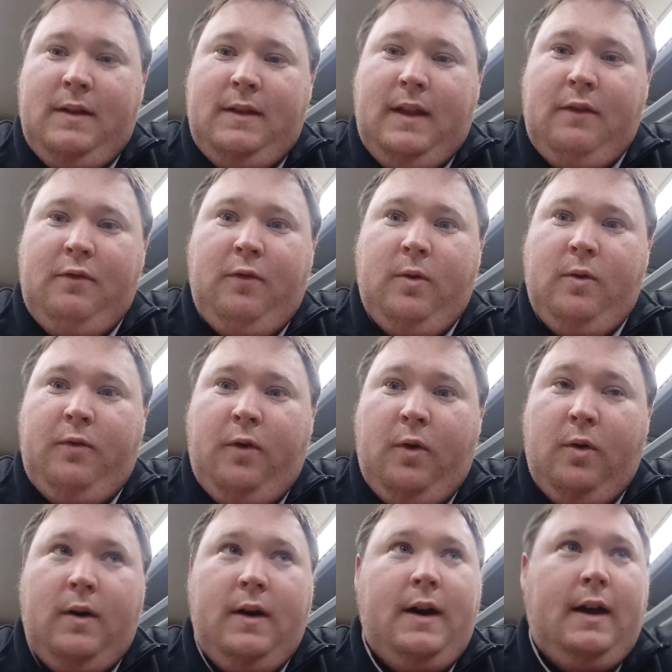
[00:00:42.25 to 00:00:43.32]
Day 4 of
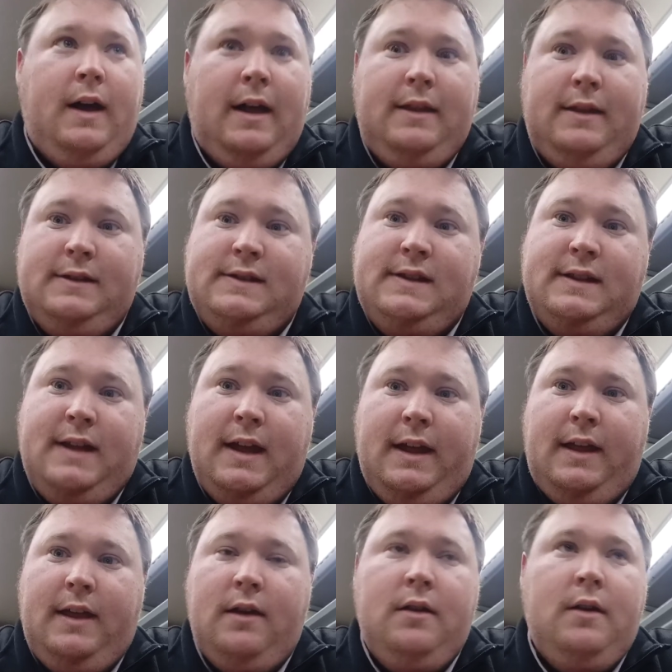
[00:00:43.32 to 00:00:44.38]
4, and it's the
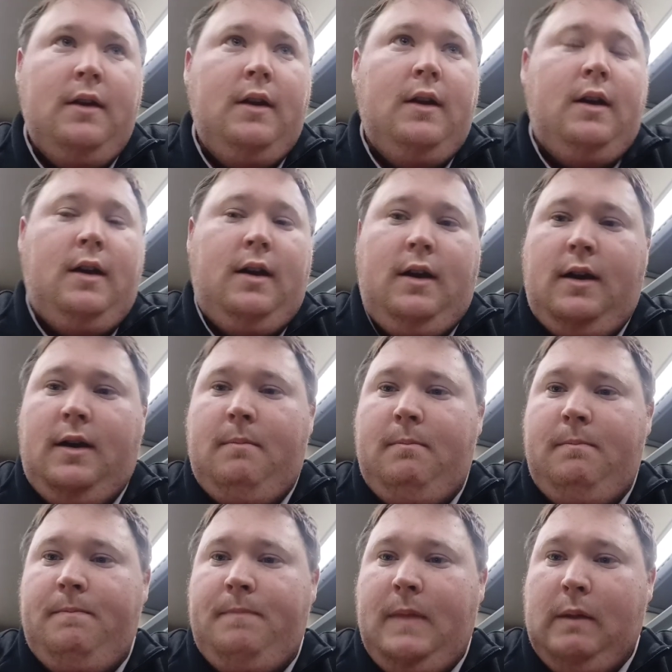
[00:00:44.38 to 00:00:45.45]
day.
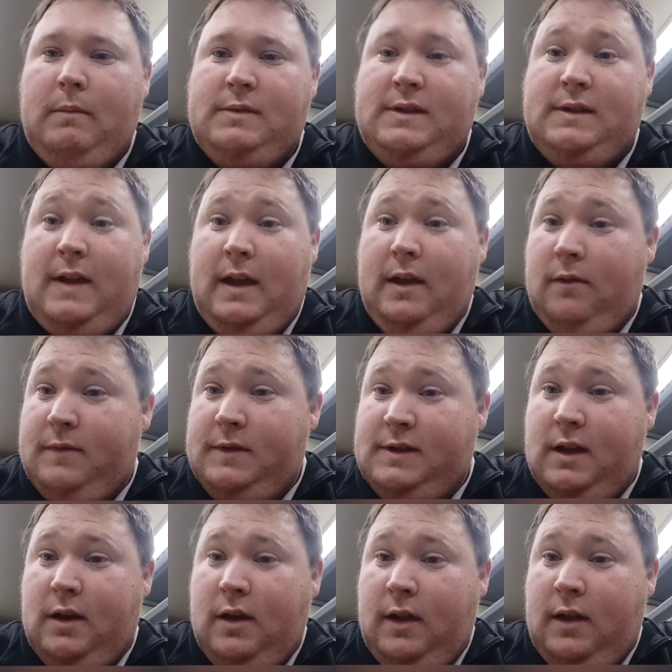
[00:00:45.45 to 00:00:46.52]
It was the day,
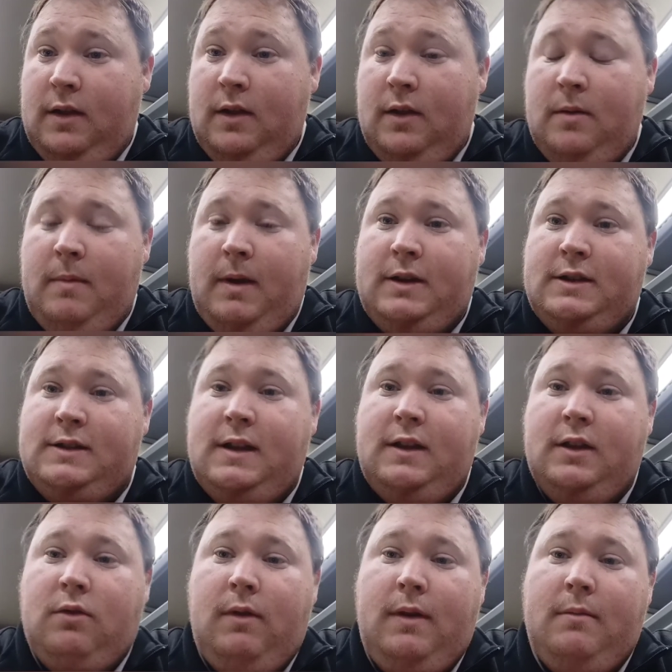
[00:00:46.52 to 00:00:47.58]
obviously, Her Majesty
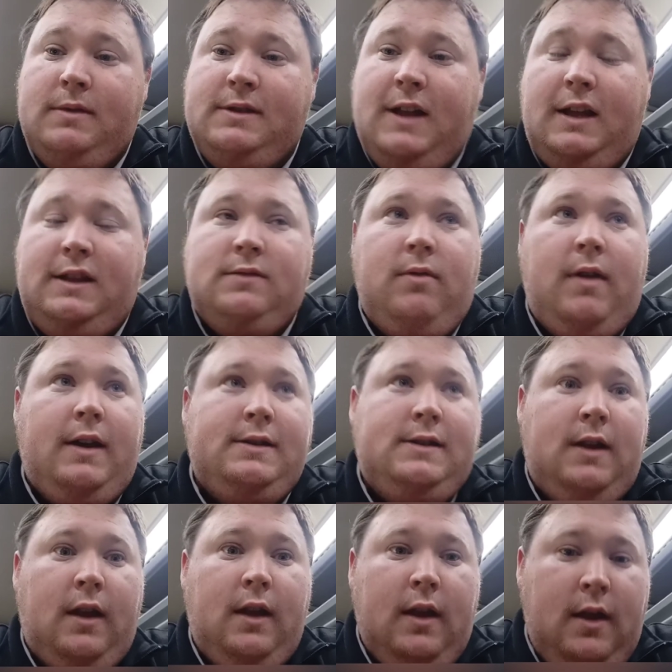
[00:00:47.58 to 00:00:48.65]
the Queen was laid to
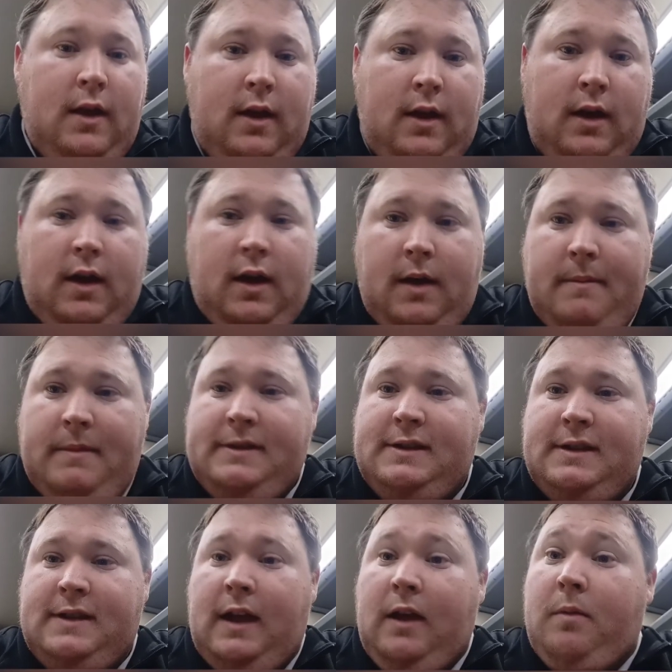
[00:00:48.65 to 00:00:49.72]
rest. It's
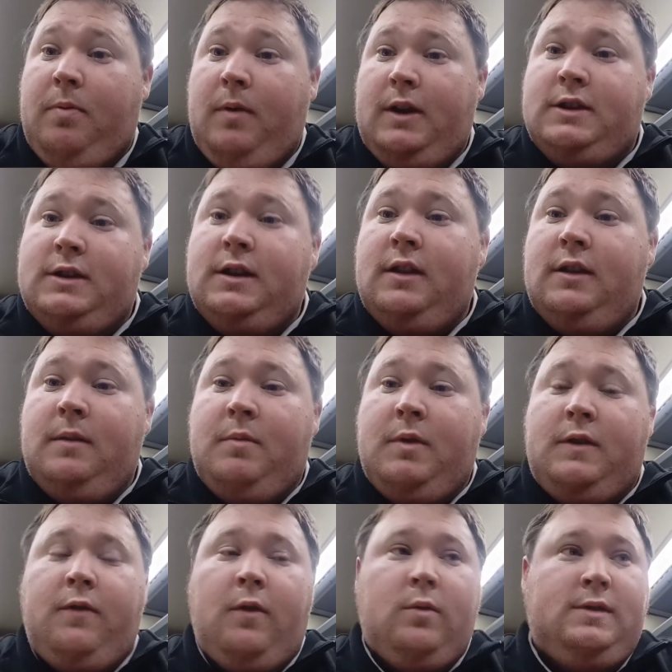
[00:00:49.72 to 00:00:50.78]
the day Operation London
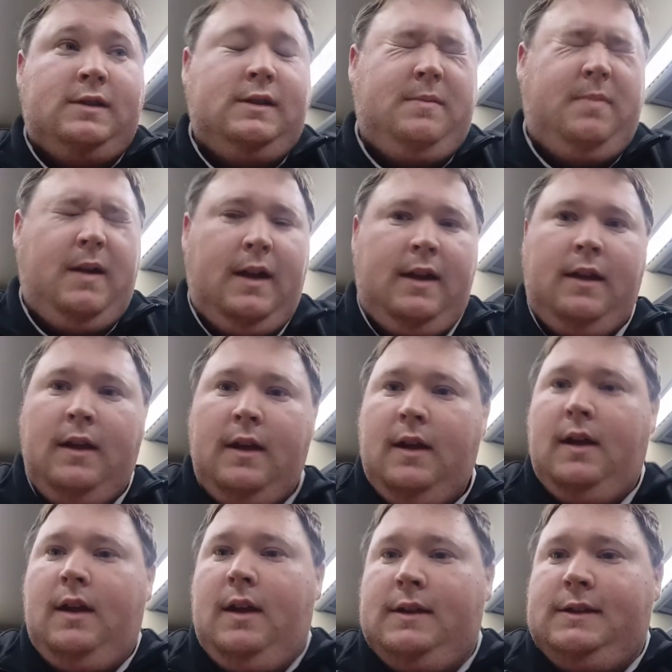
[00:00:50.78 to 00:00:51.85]
Bridge falls into play.
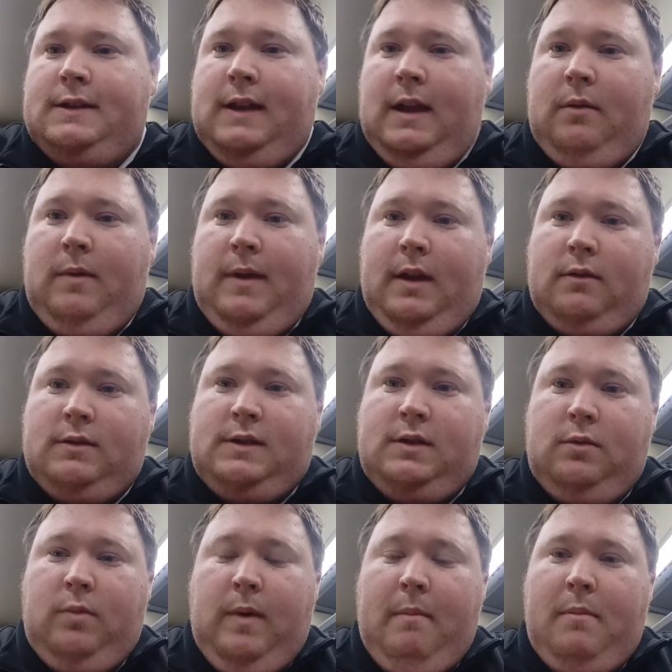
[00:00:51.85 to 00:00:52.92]
It's the day we go
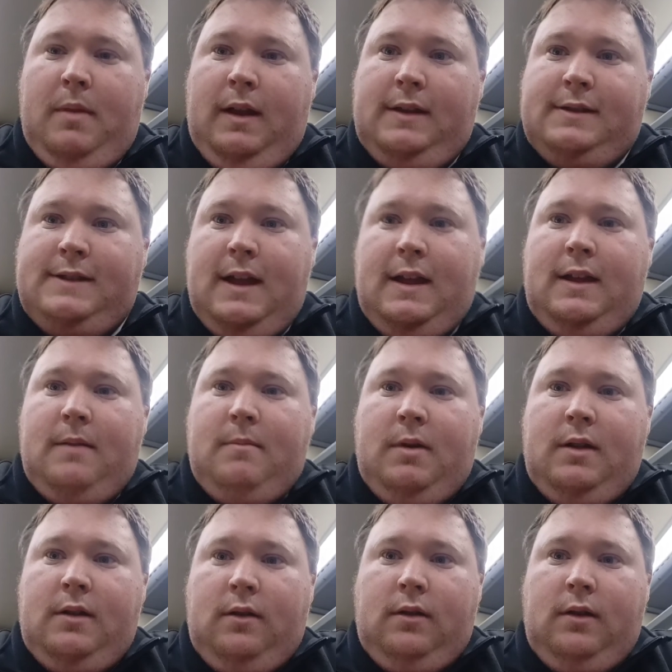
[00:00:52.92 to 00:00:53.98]
to Wembley Stadium,
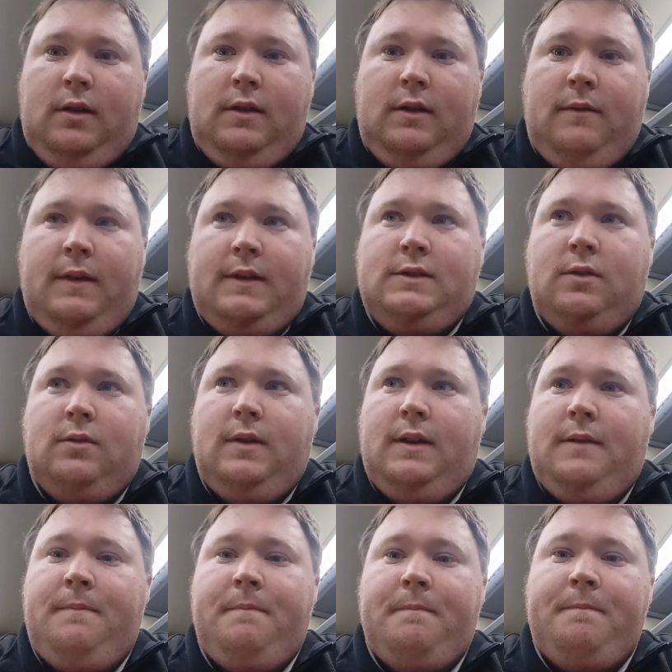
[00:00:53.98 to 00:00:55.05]
not London Victoria.